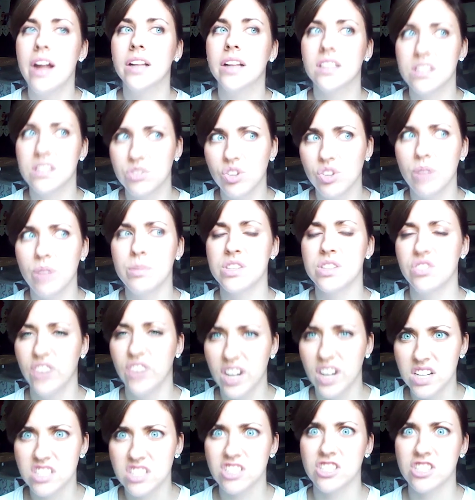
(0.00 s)
This film is
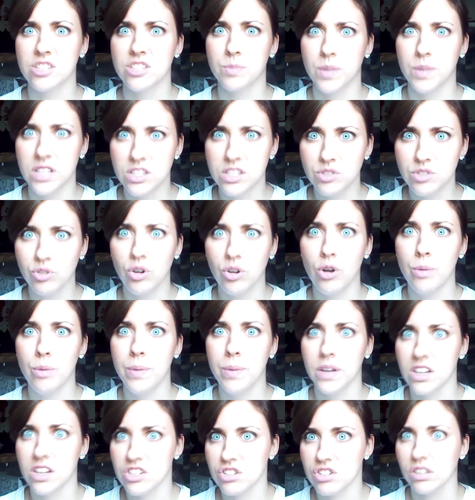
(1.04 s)
very suspenseful
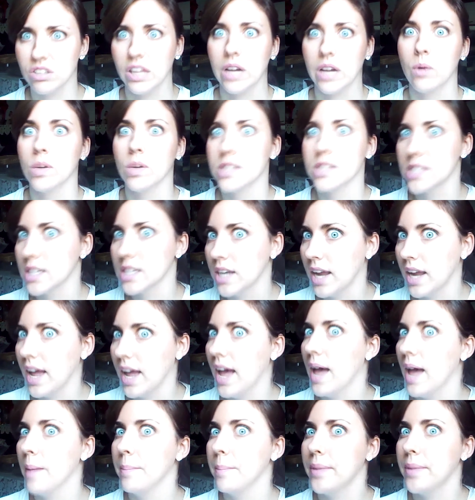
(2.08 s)
because you're like, what's gonna
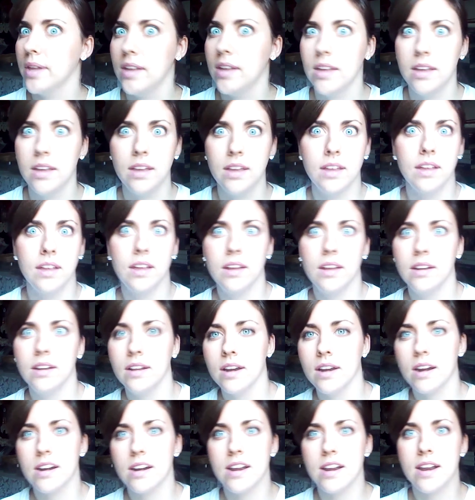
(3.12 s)
happen, you
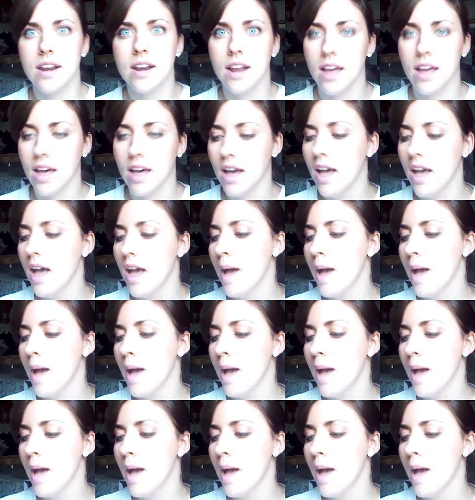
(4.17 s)
know,